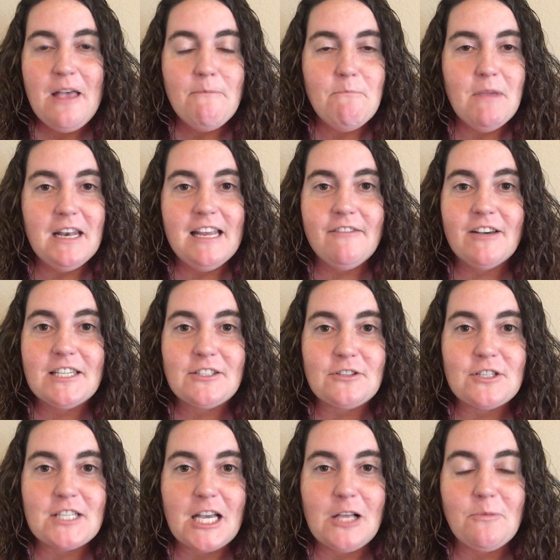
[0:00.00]
Many of us are
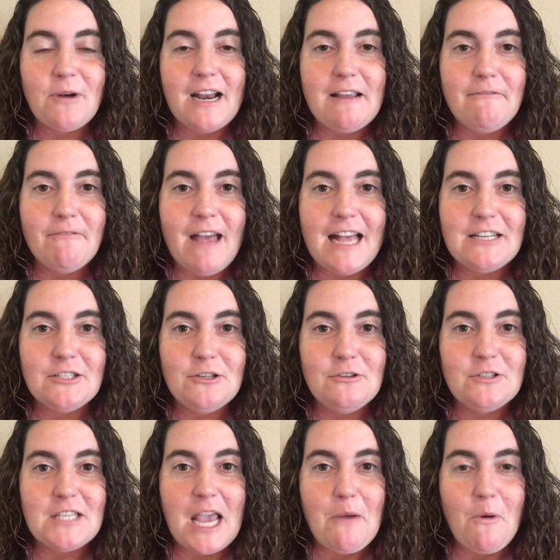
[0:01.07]
celebrating Fat
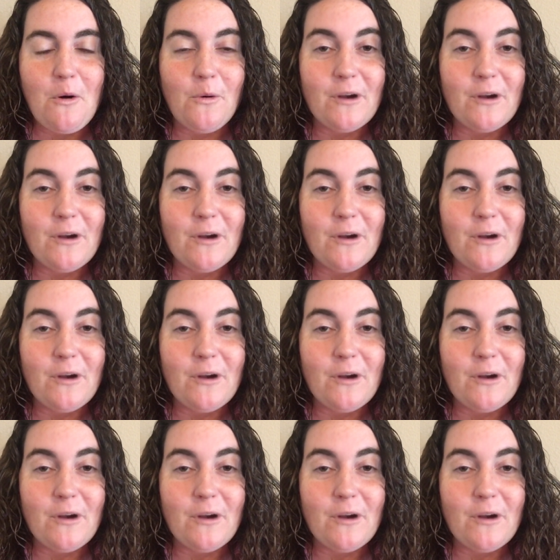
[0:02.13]
Tuesday where